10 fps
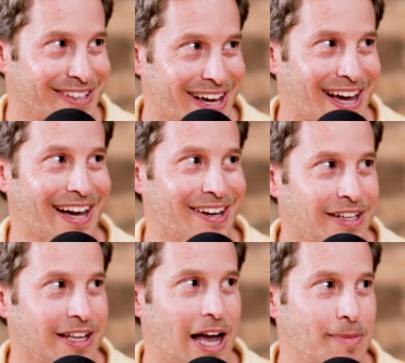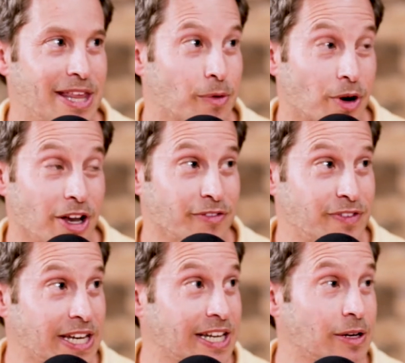Yeah. I mean, they were
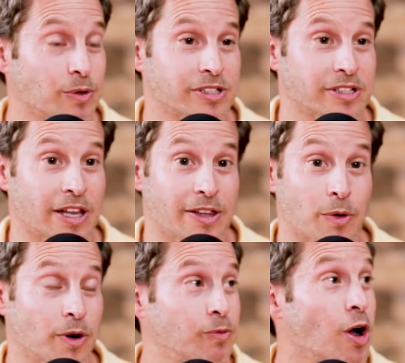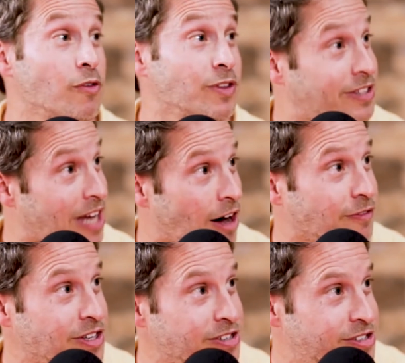undefeated. They were going for the
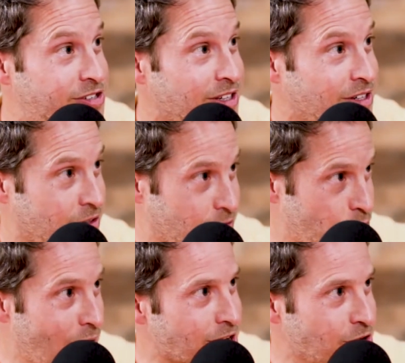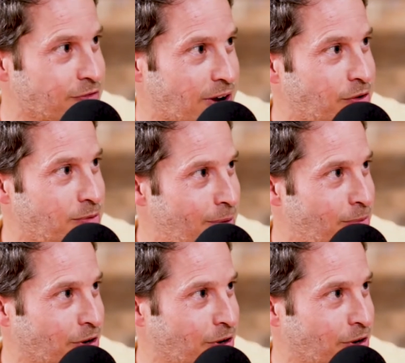Dolphins record, if I remember